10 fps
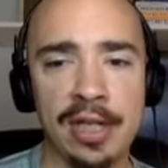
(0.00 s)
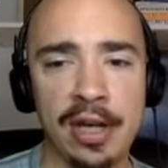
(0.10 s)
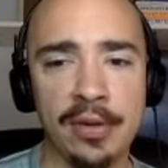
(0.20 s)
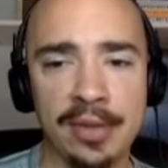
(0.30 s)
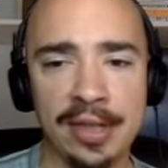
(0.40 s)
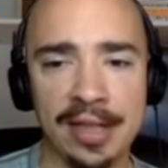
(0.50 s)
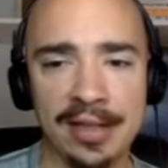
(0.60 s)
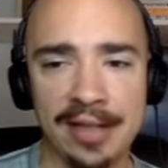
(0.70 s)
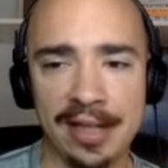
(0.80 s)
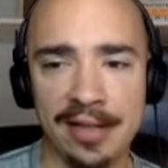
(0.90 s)
the
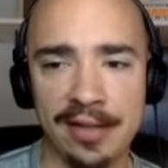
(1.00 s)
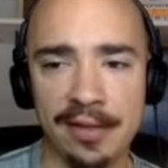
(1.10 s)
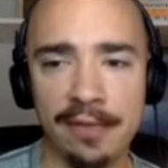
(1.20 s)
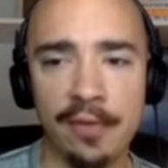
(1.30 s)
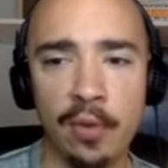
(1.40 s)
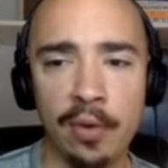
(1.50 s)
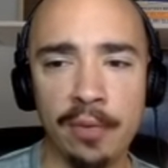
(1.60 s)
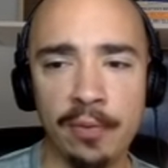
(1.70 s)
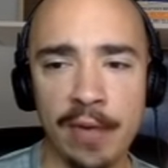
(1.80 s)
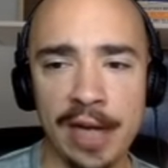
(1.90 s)

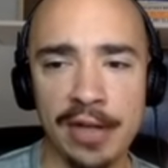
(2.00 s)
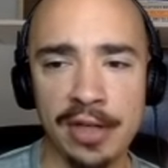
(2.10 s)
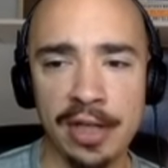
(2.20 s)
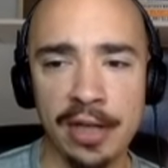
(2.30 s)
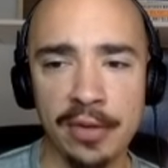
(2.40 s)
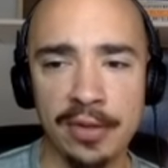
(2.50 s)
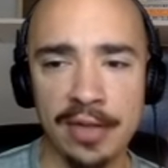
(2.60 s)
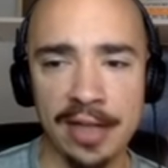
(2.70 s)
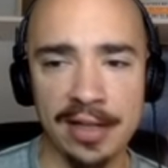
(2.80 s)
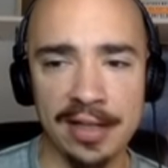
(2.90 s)
0.664 range and the
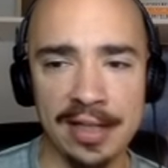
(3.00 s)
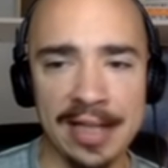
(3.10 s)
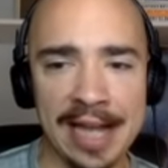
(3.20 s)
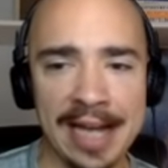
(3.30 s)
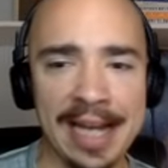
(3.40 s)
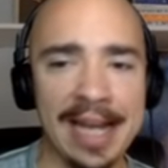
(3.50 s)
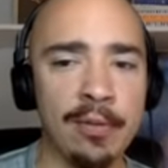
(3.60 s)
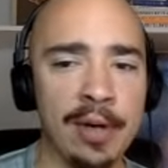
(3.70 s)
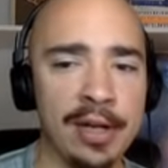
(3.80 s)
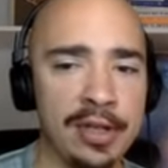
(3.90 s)

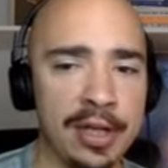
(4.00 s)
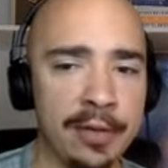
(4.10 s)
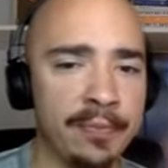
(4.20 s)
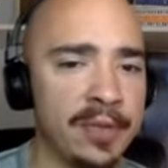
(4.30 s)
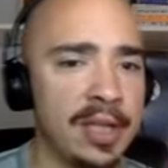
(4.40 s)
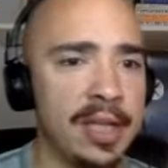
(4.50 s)
0.698 range here